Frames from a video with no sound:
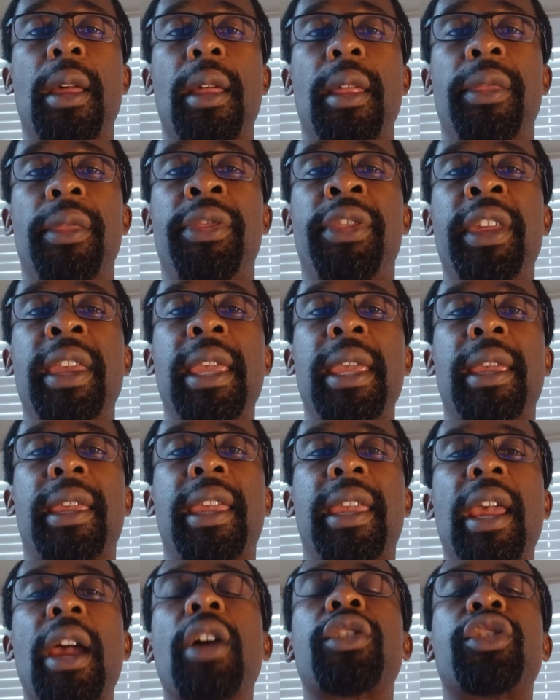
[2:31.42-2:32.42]
The
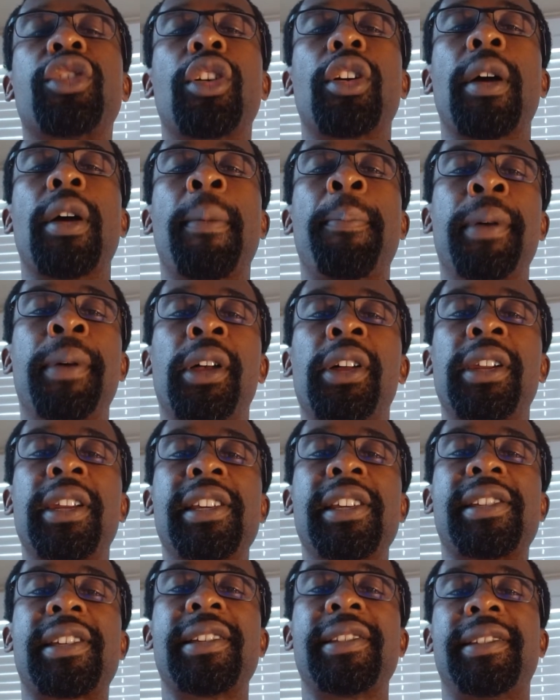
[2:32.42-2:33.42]
character
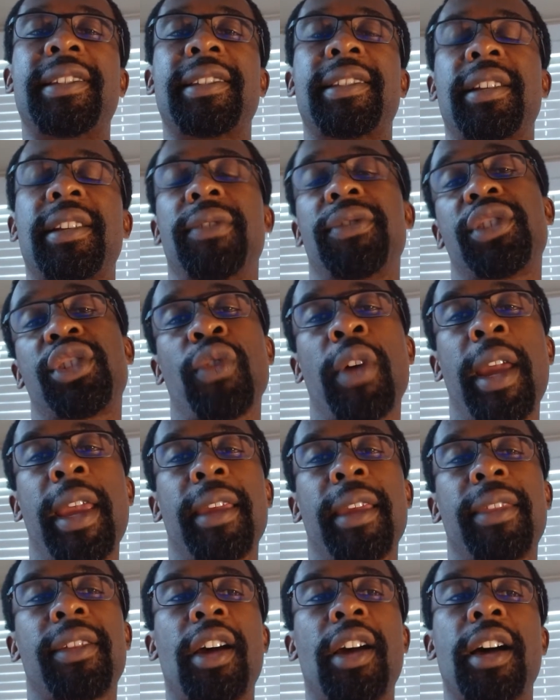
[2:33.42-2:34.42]
abilities consisted of
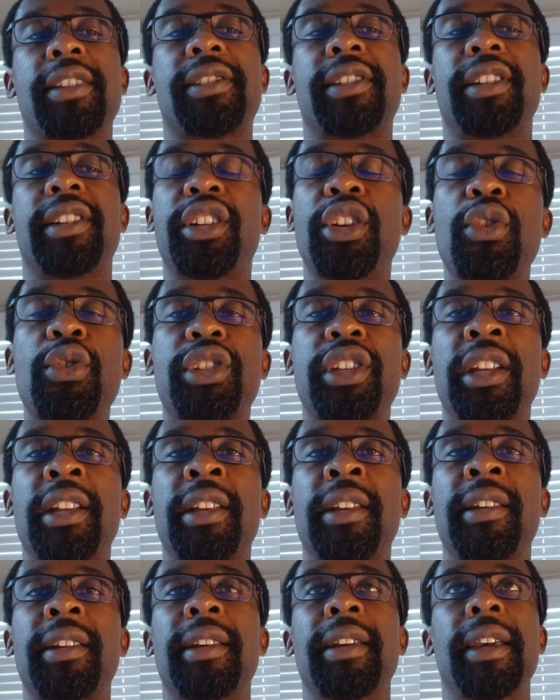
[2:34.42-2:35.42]
strength,
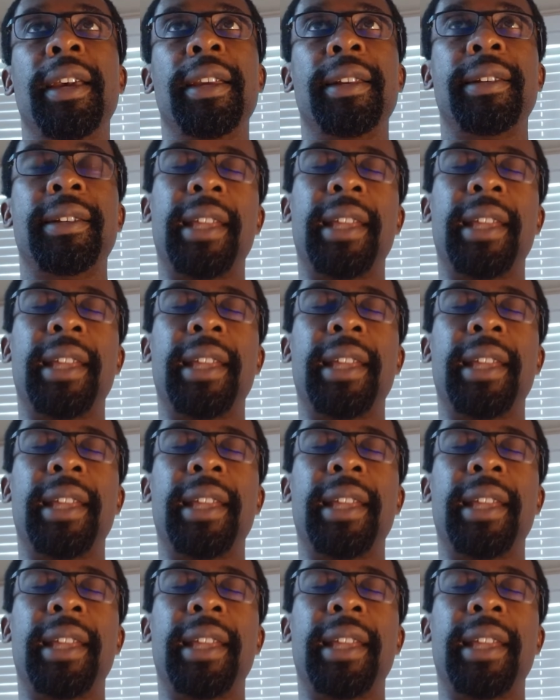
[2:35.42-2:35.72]
constitution,